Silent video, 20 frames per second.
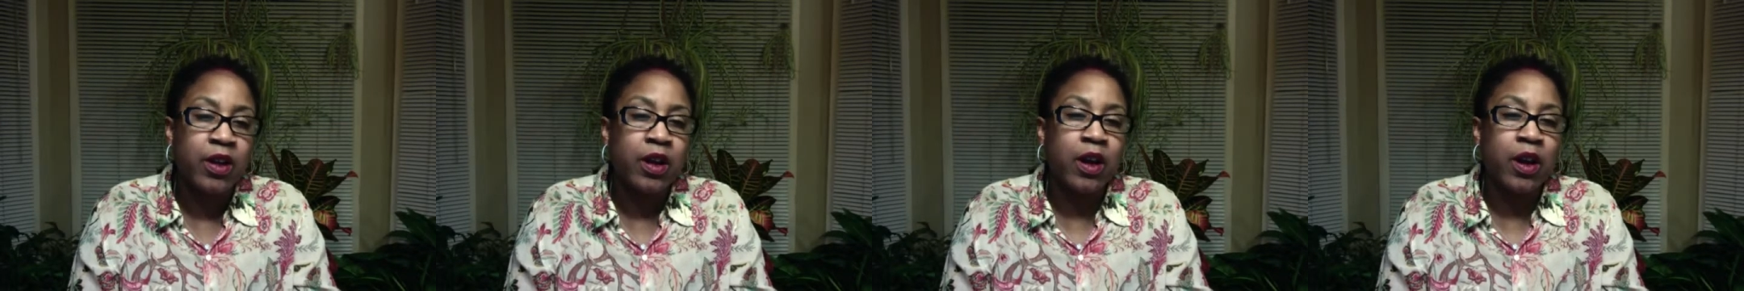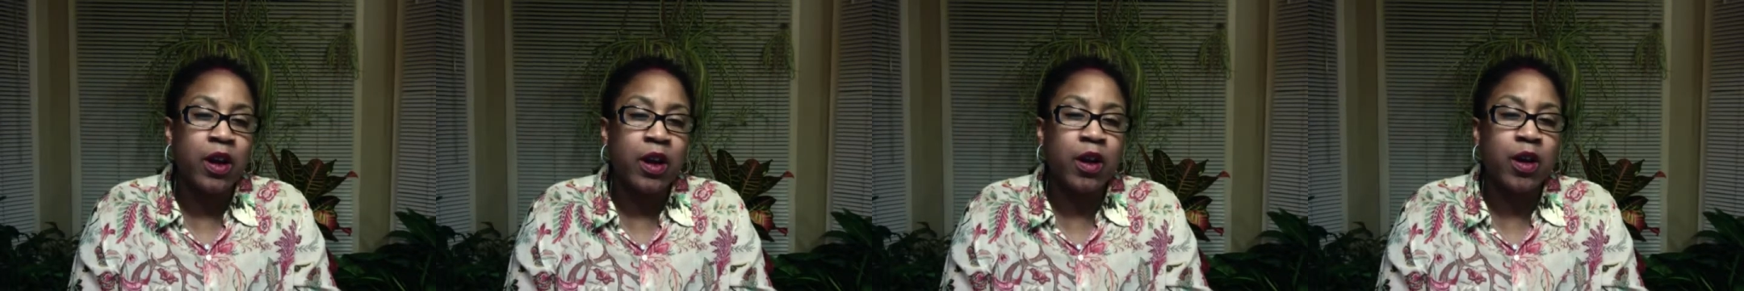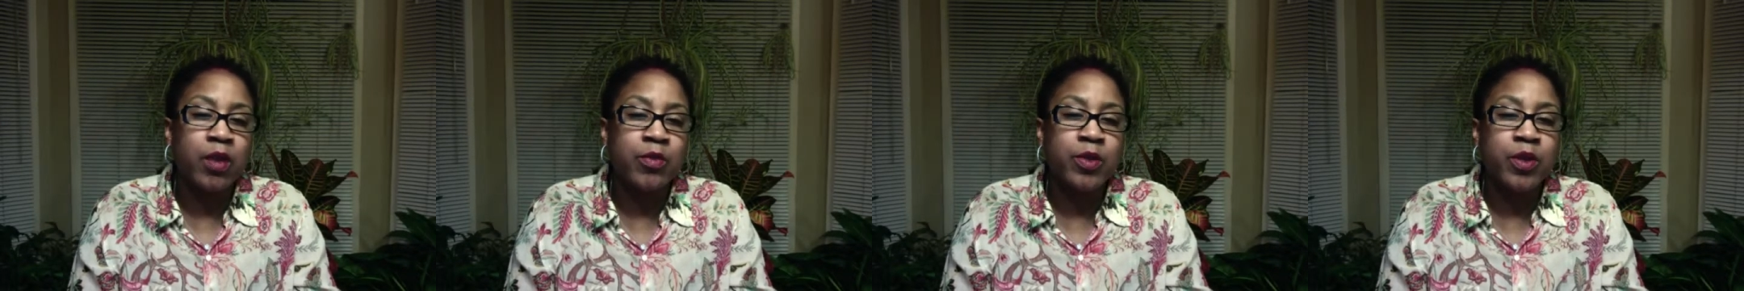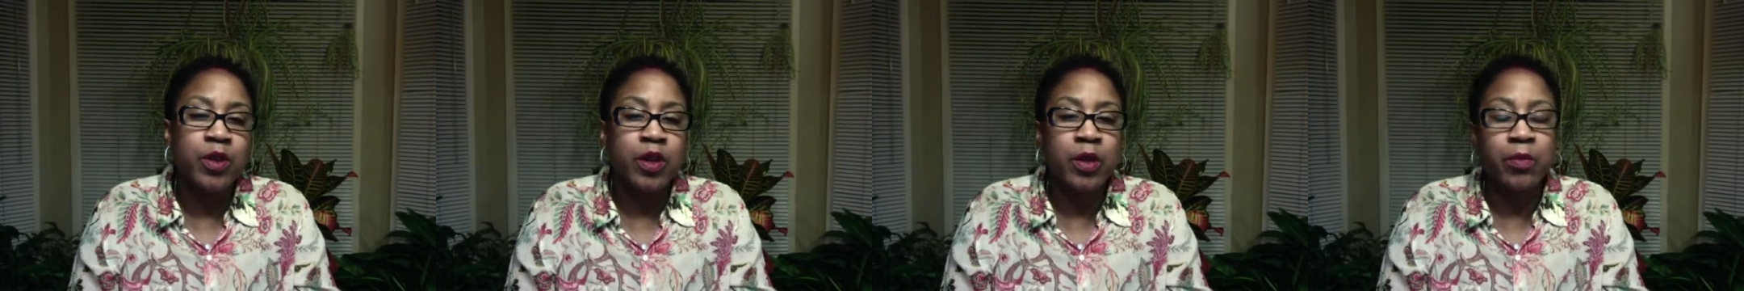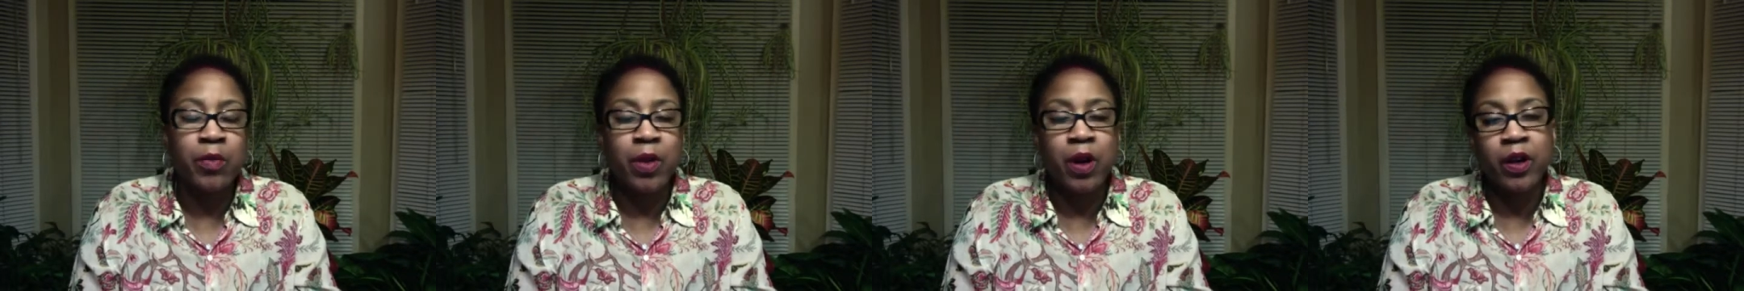You
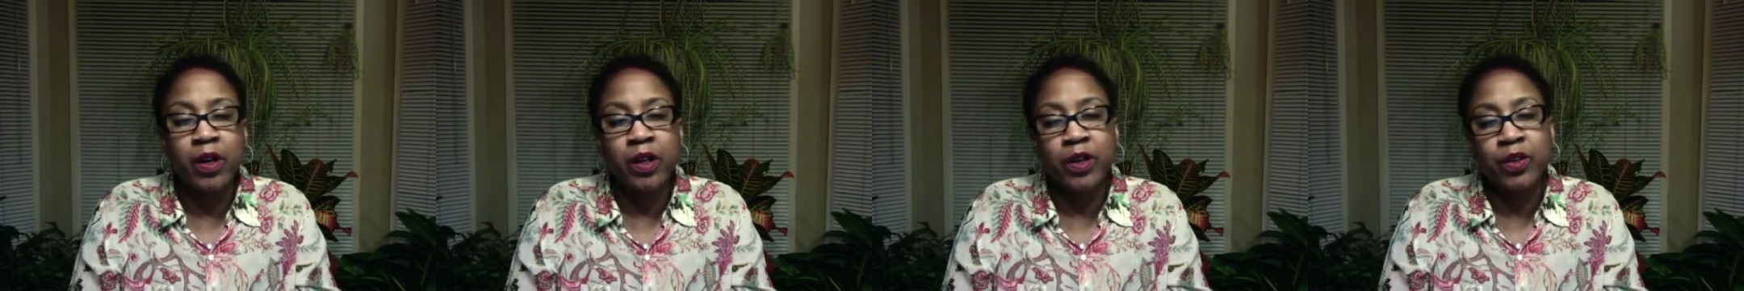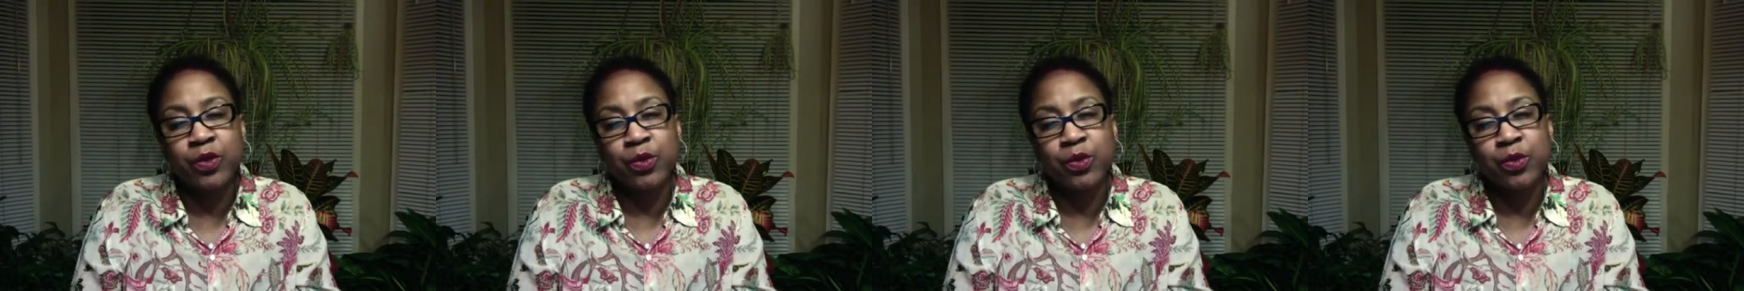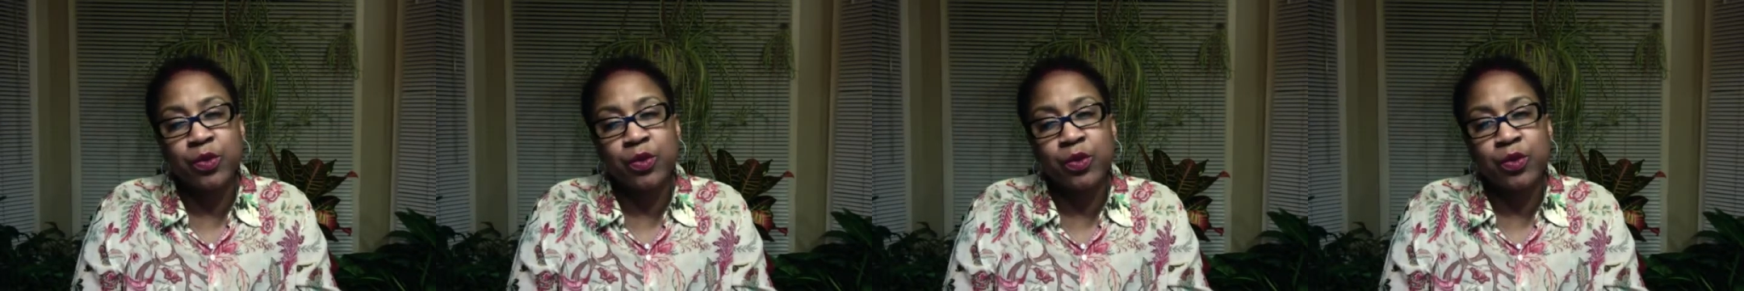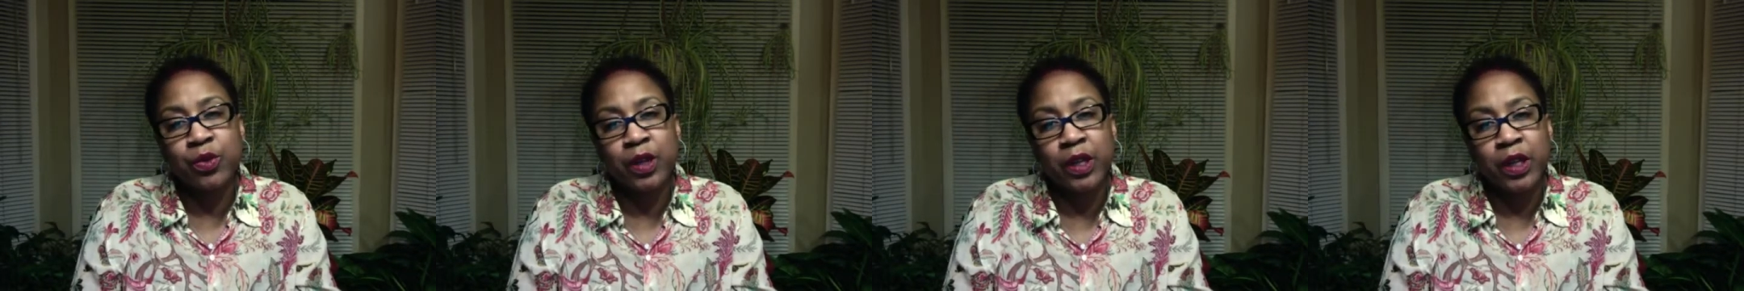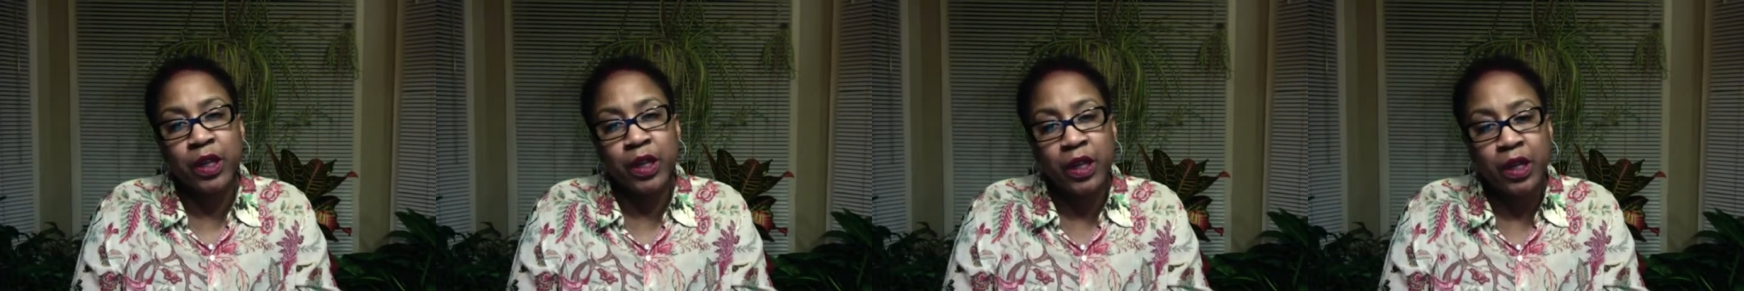can market through
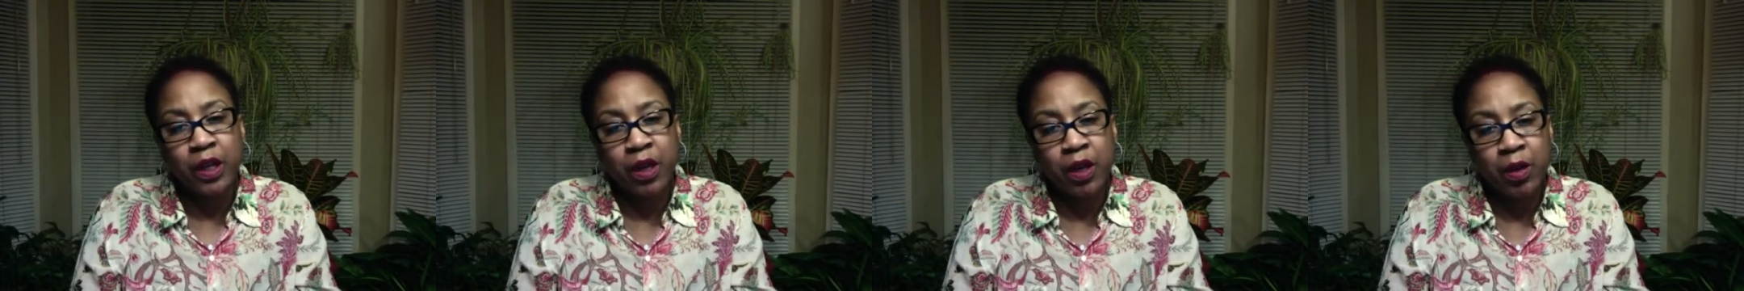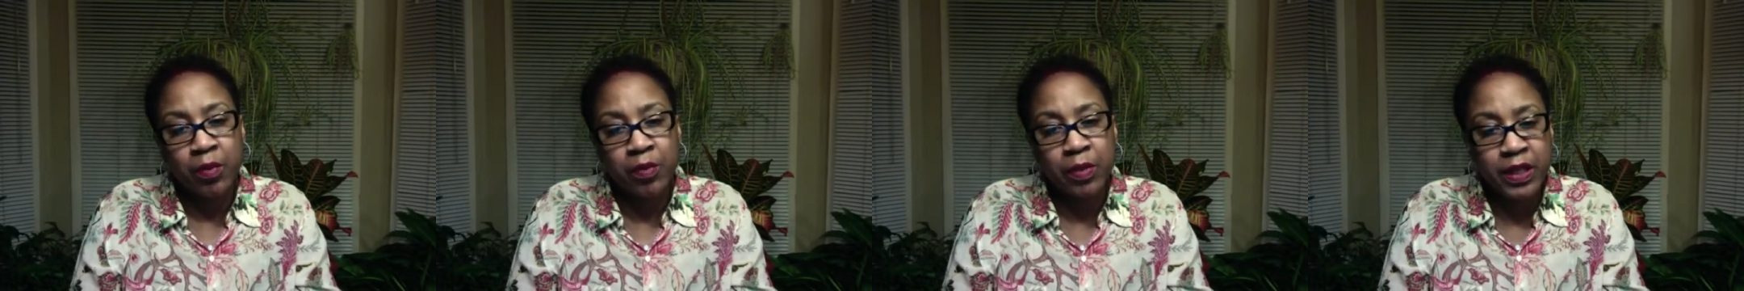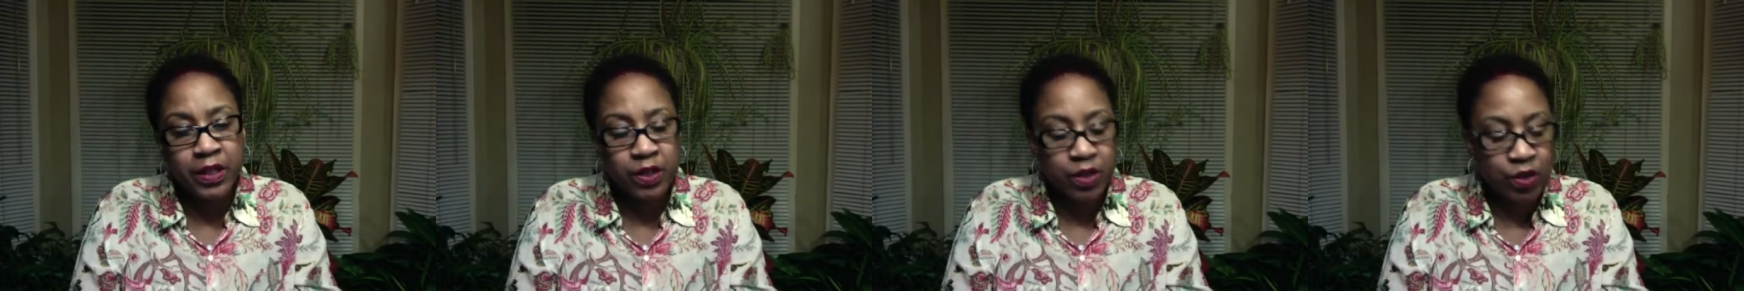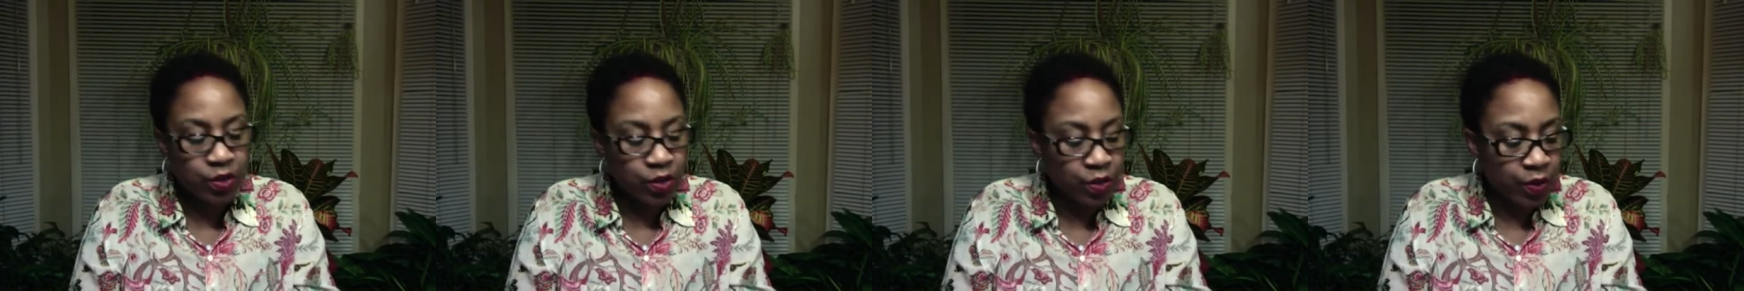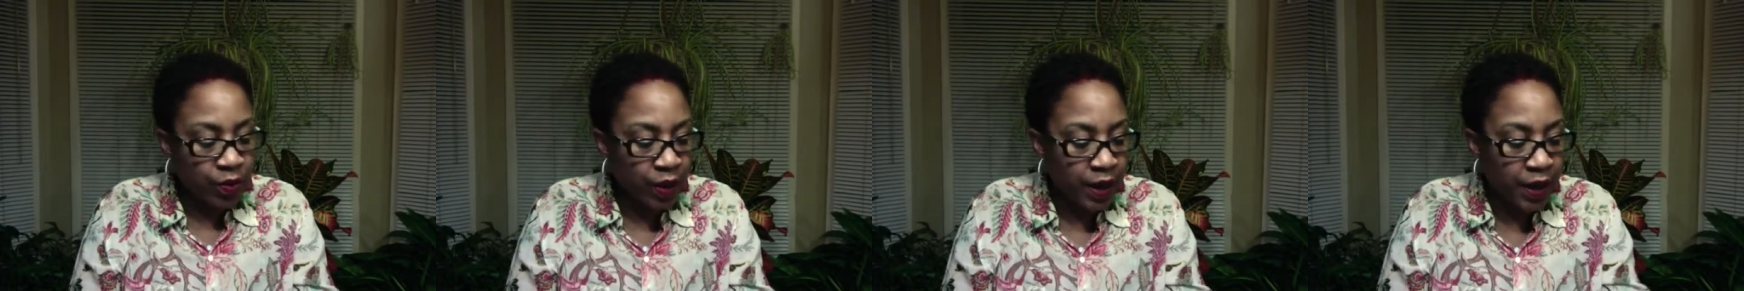
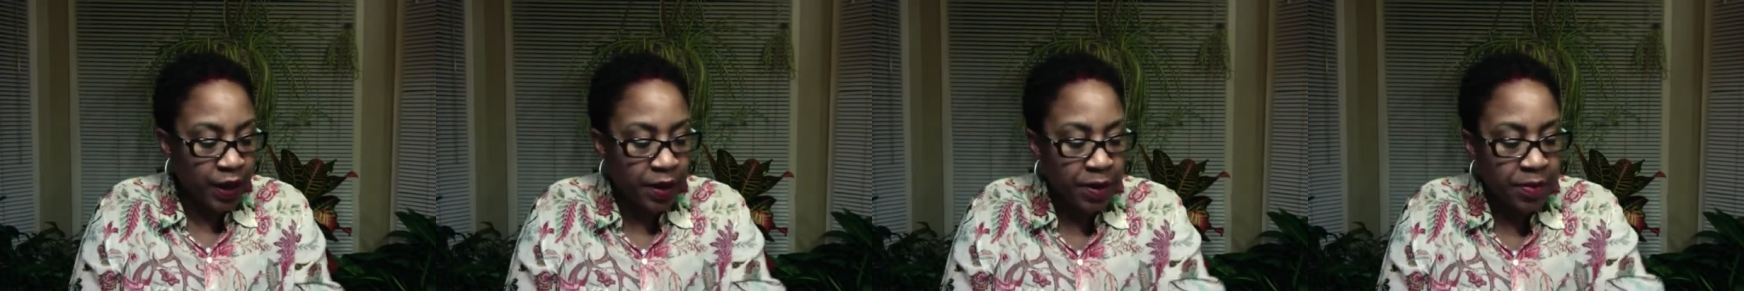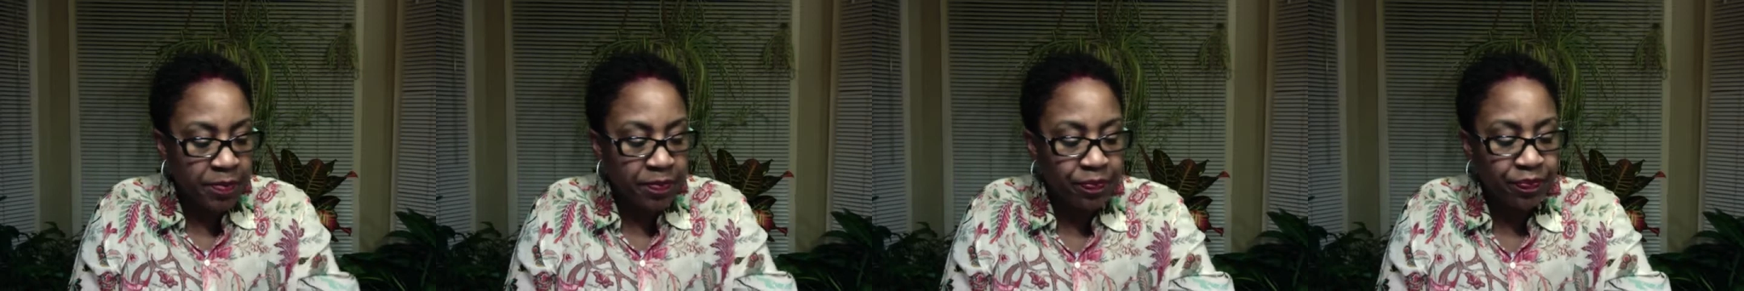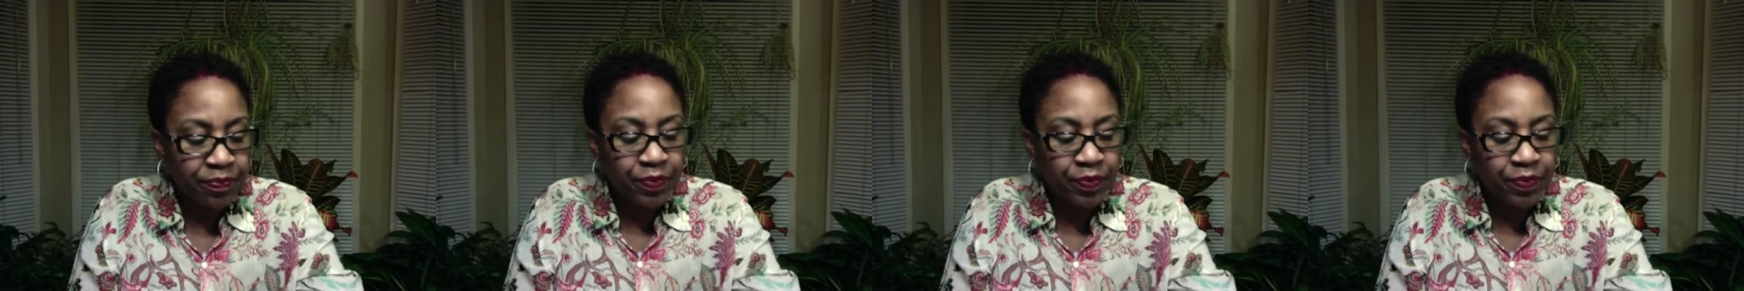Instagram